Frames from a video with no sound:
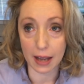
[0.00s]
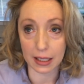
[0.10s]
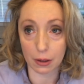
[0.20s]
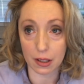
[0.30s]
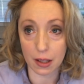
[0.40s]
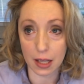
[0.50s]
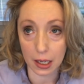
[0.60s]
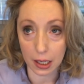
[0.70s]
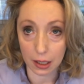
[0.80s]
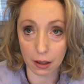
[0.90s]
as I was
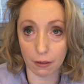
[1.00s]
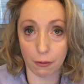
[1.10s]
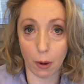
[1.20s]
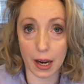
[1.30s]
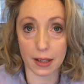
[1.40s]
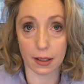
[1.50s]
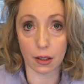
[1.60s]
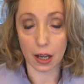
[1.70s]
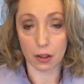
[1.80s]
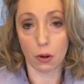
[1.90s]
thinking of ways
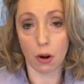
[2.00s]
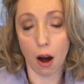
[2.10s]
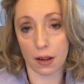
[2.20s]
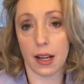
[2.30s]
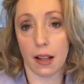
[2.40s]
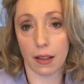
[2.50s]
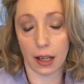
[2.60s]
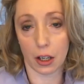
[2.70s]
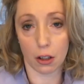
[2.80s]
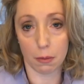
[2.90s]
and new content
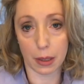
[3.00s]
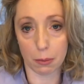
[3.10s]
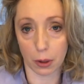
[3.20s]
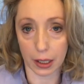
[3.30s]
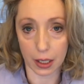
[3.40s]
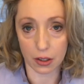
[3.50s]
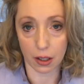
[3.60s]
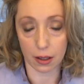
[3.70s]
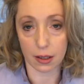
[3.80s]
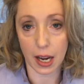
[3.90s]
that I could be bringing
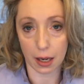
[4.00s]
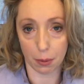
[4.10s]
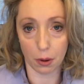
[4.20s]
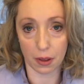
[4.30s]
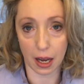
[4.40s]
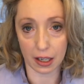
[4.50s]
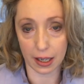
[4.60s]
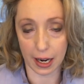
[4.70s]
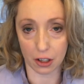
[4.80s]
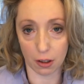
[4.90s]
to the table that
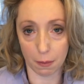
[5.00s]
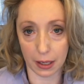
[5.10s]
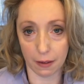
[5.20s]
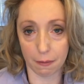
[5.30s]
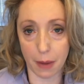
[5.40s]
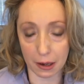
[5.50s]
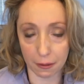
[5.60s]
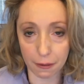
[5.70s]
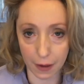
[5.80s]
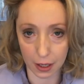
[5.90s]
can actually be of
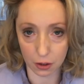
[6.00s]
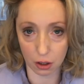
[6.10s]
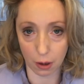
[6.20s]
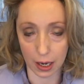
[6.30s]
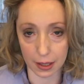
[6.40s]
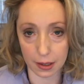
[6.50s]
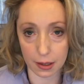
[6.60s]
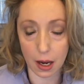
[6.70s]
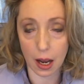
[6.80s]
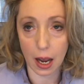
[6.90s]
benefit to
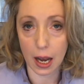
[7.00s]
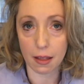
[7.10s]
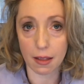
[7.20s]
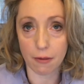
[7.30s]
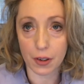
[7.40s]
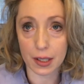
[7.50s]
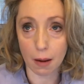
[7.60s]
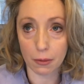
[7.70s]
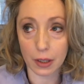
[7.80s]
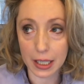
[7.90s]
us, for
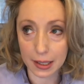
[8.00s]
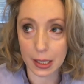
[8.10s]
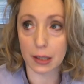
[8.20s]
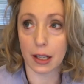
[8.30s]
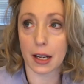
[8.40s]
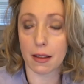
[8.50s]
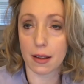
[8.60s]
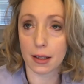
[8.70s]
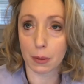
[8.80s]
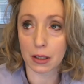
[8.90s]
some reason, like
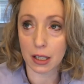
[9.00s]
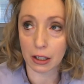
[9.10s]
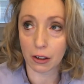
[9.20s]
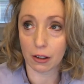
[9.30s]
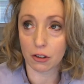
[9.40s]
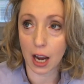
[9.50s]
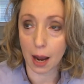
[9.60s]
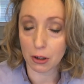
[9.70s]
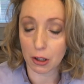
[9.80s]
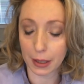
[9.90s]
this particular
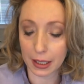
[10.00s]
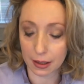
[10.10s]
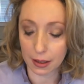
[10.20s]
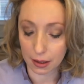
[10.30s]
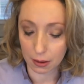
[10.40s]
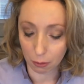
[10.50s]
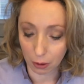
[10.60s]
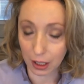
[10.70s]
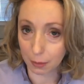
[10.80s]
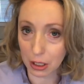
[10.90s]
chapter, because
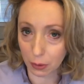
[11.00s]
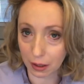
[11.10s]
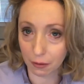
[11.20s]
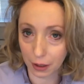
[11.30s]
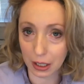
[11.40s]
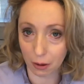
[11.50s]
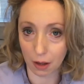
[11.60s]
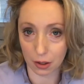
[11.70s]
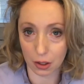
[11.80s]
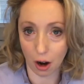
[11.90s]
we're going to be doing a video
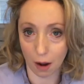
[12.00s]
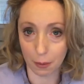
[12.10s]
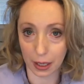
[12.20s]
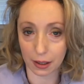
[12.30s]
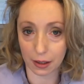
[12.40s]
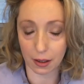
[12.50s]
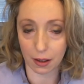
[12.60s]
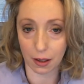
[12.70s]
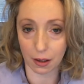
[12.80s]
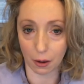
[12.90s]
on this topic,
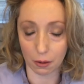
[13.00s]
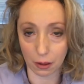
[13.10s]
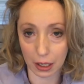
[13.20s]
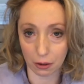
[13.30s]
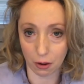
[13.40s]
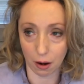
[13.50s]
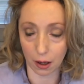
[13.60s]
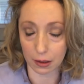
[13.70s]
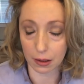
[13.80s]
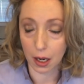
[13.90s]
later
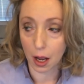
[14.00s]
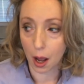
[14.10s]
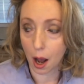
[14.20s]
on,